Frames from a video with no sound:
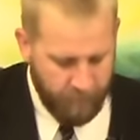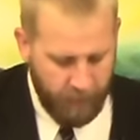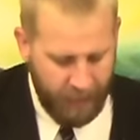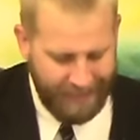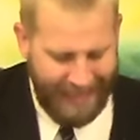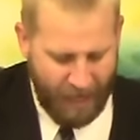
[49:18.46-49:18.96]

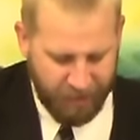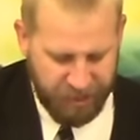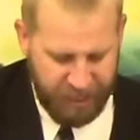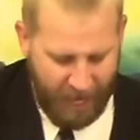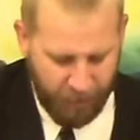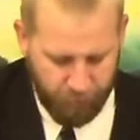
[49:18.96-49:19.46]
And thou
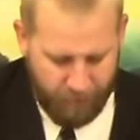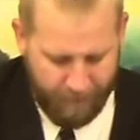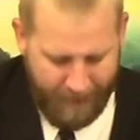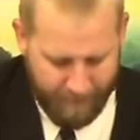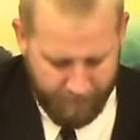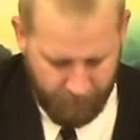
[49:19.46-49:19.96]
shalt
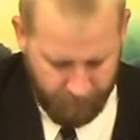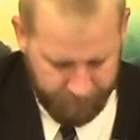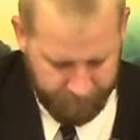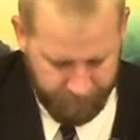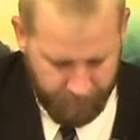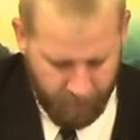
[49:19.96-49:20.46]

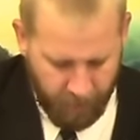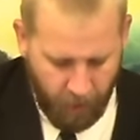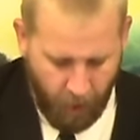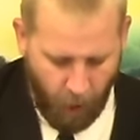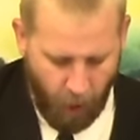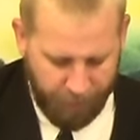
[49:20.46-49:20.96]
remember
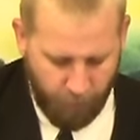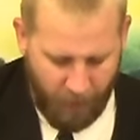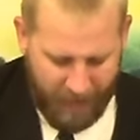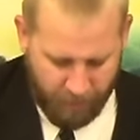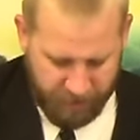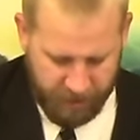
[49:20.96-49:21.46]
all the
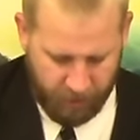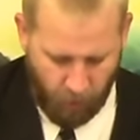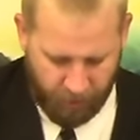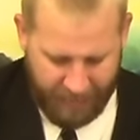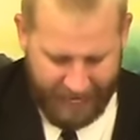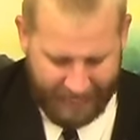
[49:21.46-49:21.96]
way which the
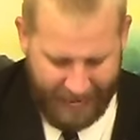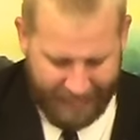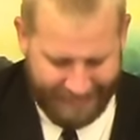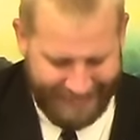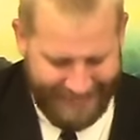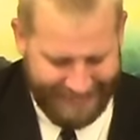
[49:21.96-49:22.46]
Lord thy
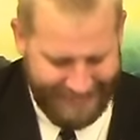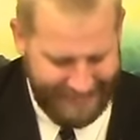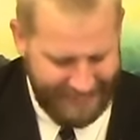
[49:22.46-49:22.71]
God led thee